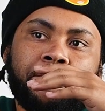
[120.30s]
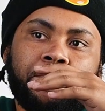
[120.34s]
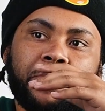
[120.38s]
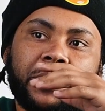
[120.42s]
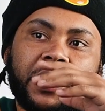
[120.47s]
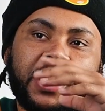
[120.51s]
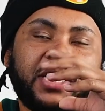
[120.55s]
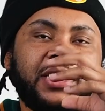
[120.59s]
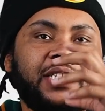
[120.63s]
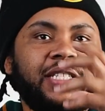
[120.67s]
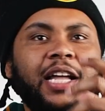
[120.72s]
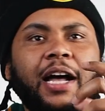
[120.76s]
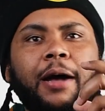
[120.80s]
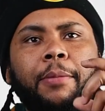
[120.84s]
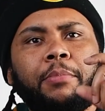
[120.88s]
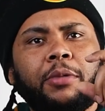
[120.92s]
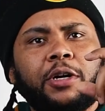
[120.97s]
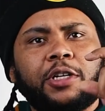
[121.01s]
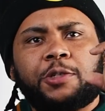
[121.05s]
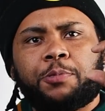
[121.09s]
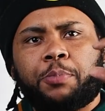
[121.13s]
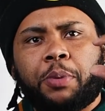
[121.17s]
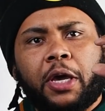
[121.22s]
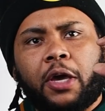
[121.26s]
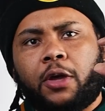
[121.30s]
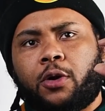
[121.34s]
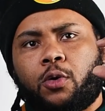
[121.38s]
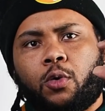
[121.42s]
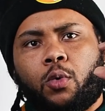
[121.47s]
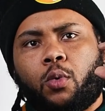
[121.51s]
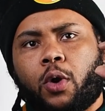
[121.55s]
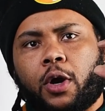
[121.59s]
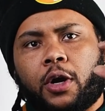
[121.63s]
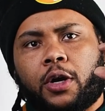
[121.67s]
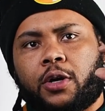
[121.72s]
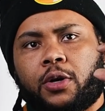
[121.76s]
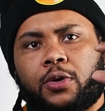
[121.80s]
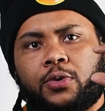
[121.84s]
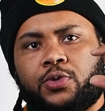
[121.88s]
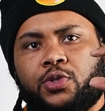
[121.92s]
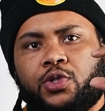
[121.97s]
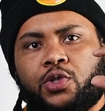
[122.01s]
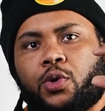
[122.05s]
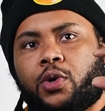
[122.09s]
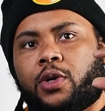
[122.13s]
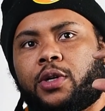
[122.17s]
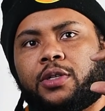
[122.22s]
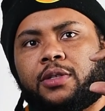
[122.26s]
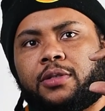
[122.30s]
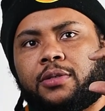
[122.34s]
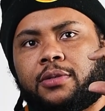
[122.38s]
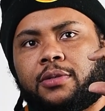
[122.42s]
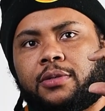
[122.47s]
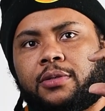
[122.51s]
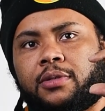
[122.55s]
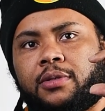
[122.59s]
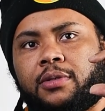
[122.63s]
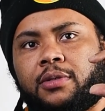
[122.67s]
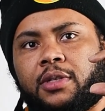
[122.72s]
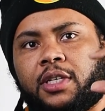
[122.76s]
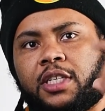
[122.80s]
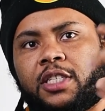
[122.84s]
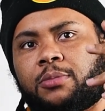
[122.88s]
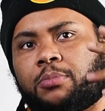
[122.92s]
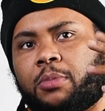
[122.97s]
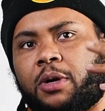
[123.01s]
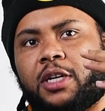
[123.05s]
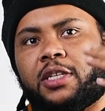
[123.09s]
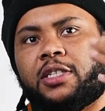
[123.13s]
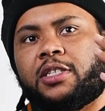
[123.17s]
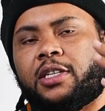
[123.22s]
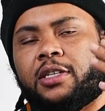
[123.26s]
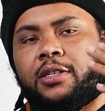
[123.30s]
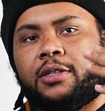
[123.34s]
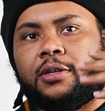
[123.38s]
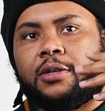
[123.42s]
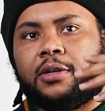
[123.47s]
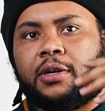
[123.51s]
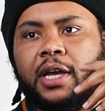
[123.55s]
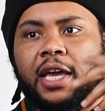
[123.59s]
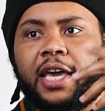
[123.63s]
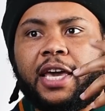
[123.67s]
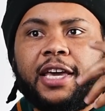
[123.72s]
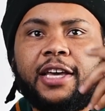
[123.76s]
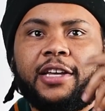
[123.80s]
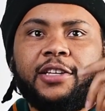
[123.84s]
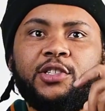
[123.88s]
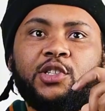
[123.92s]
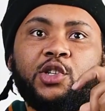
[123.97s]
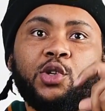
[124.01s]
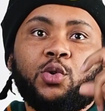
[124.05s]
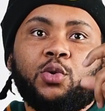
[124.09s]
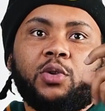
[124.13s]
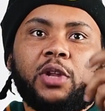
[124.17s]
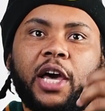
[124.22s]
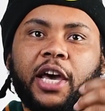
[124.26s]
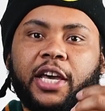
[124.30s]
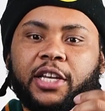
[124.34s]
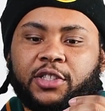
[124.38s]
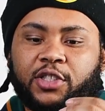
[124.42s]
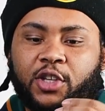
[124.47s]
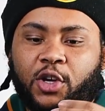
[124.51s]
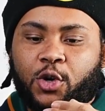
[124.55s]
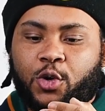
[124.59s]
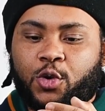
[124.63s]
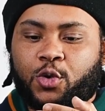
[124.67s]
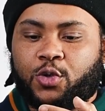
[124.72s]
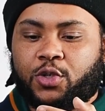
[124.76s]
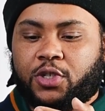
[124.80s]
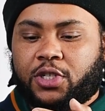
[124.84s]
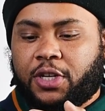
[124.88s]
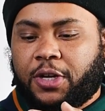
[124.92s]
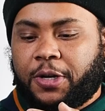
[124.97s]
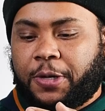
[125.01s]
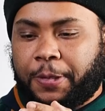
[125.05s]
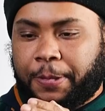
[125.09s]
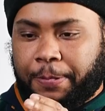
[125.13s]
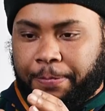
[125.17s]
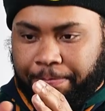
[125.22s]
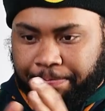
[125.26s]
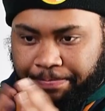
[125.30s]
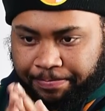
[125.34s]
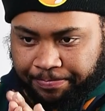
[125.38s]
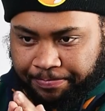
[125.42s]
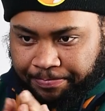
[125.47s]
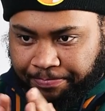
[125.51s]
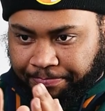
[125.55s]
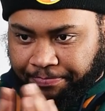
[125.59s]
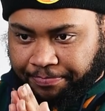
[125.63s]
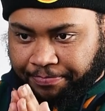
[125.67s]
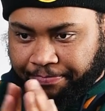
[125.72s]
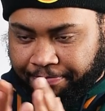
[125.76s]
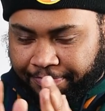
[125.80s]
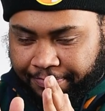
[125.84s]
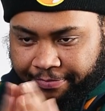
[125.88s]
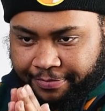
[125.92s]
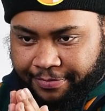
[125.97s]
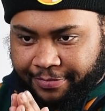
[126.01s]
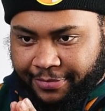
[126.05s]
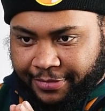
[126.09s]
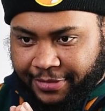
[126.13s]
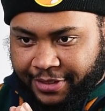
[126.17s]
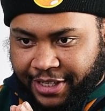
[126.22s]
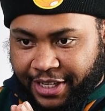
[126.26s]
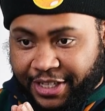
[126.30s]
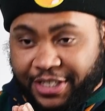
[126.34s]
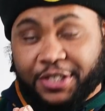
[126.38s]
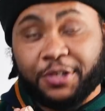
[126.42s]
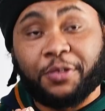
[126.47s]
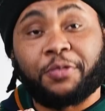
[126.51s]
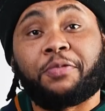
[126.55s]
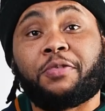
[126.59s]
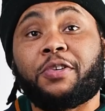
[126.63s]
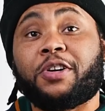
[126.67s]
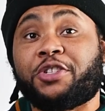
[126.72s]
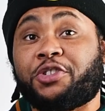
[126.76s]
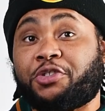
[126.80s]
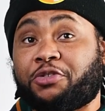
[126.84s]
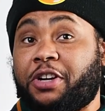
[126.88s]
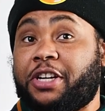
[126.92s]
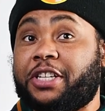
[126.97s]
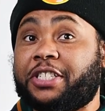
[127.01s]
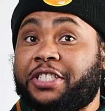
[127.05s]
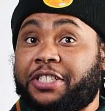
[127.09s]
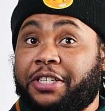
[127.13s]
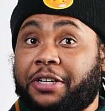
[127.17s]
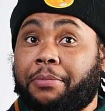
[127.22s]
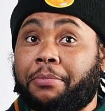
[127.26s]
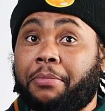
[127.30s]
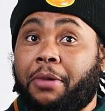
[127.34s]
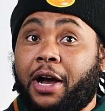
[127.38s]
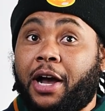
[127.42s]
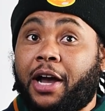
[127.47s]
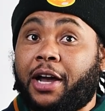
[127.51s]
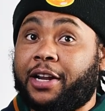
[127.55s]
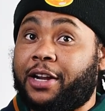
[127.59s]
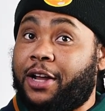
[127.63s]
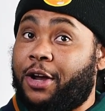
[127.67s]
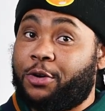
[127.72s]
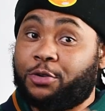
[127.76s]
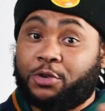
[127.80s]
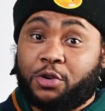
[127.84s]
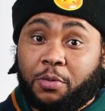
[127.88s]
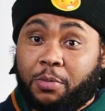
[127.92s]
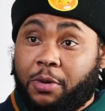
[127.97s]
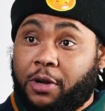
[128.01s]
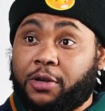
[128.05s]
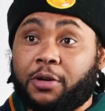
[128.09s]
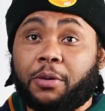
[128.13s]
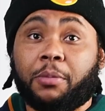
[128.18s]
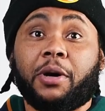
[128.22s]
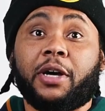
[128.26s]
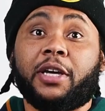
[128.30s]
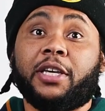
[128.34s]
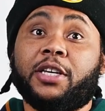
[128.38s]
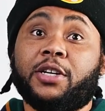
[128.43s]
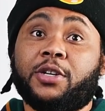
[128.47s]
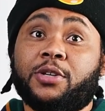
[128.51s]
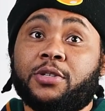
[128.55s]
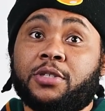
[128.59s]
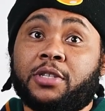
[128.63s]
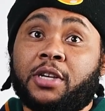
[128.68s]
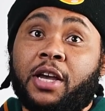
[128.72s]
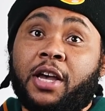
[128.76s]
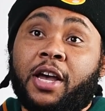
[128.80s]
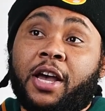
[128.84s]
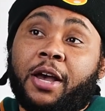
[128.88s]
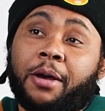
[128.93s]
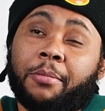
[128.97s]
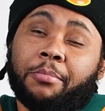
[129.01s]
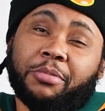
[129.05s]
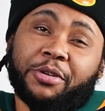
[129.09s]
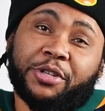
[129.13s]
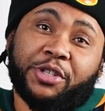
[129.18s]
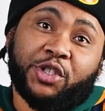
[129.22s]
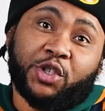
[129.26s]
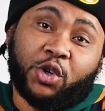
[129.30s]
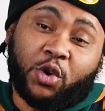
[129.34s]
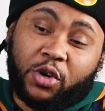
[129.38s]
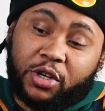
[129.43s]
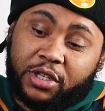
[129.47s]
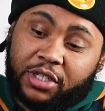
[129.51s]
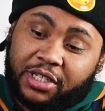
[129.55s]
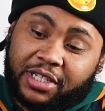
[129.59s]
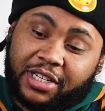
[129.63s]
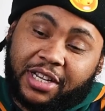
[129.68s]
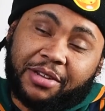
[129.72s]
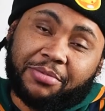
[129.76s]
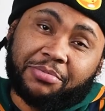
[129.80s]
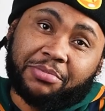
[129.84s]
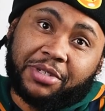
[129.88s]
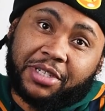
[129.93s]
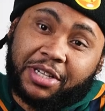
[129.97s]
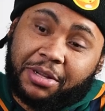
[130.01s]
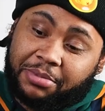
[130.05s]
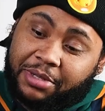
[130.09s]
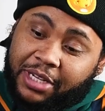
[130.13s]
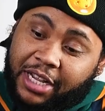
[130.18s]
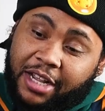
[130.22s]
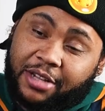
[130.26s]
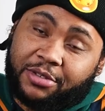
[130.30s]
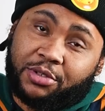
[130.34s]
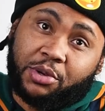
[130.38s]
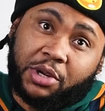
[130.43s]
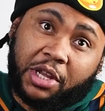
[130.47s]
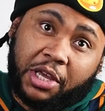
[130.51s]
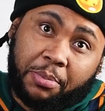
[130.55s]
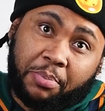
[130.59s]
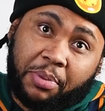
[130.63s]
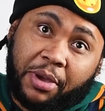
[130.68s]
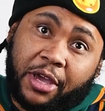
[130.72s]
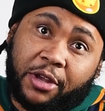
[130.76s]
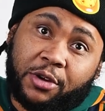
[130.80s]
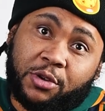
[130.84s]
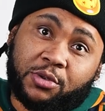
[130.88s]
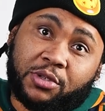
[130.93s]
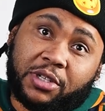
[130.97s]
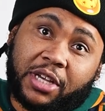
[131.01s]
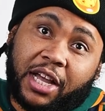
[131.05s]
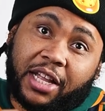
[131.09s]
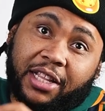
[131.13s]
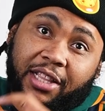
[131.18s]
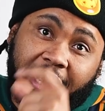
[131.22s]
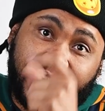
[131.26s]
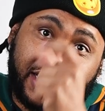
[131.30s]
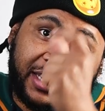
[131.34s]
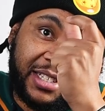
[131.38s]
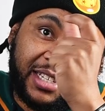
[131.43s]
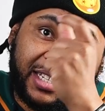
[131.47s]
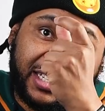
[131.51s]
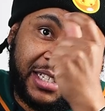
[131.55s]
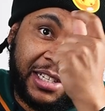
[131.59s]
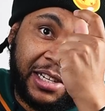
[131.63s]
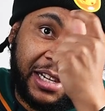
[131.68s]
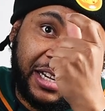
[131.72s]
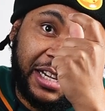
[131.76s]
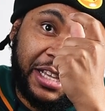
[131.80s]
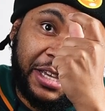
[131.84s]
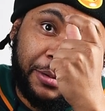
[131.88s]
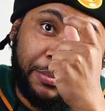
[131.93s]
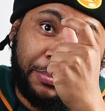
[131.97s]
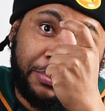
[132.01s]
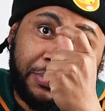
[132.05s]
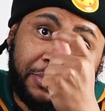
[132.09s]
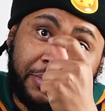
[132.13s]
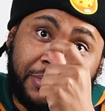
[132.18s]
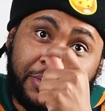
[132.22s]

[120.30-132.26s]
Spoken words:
it's not much panel work on Jordans as much either. And two, like those, it's a frustration of mine. I don't know about nobody else, but Jordans come sometimes on their panels got like this lip,